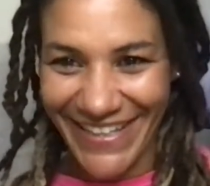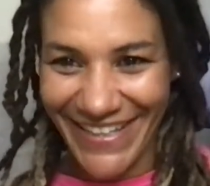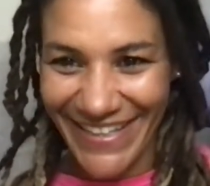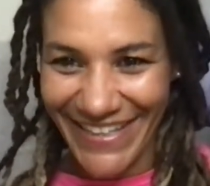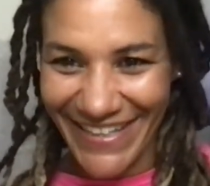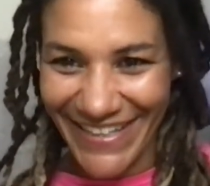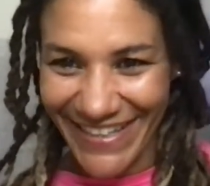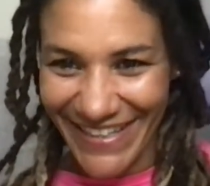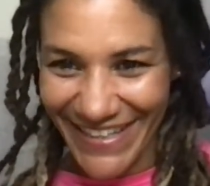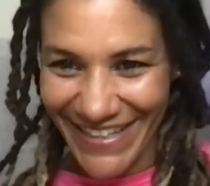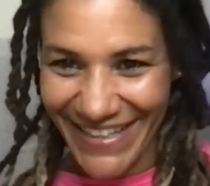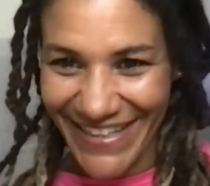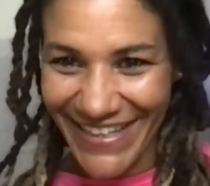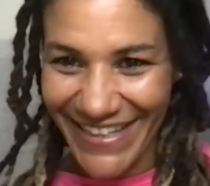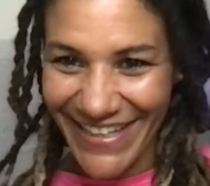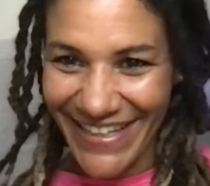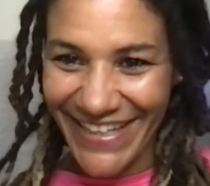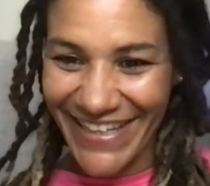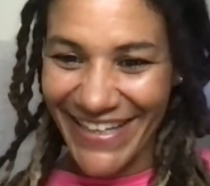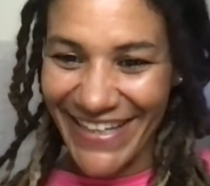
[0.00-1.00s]

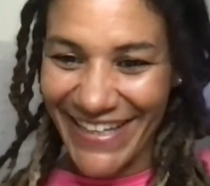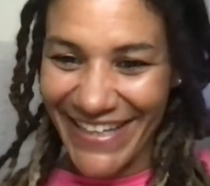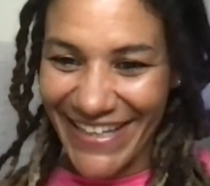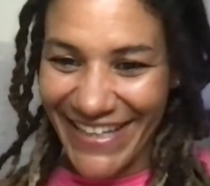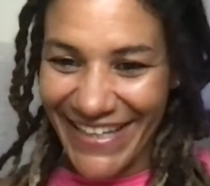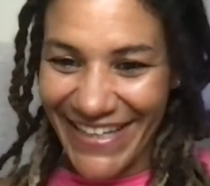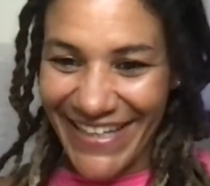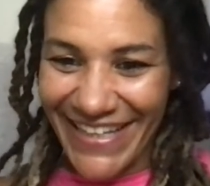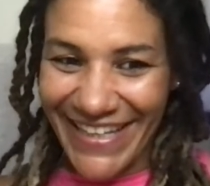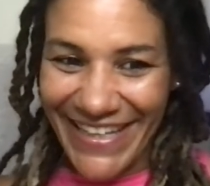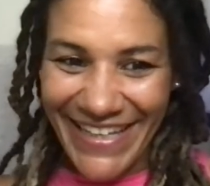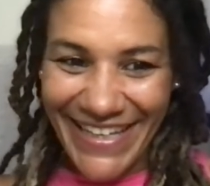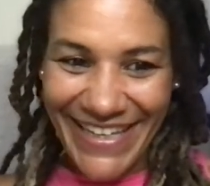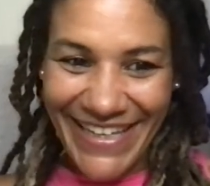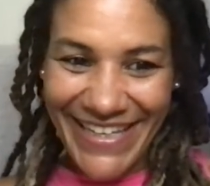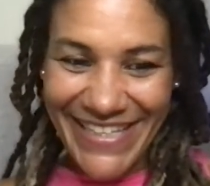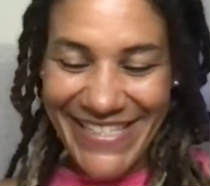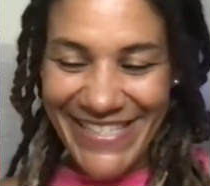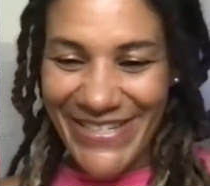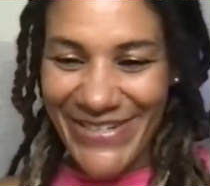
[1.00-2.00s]
ah,
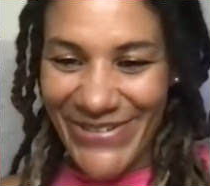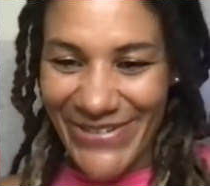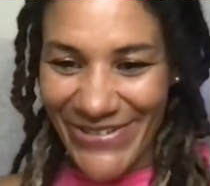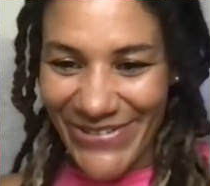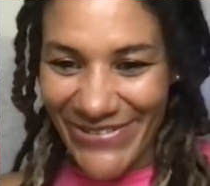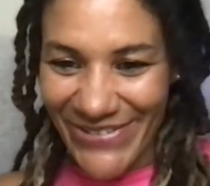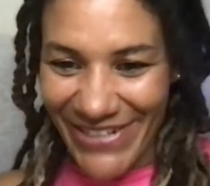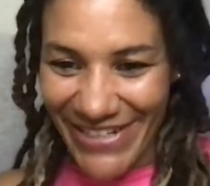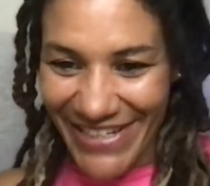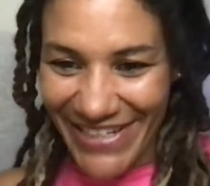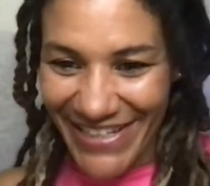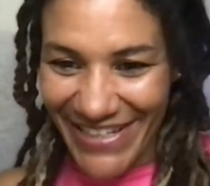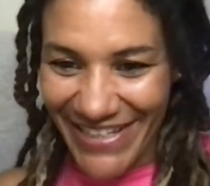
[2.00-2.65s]
that's so cool.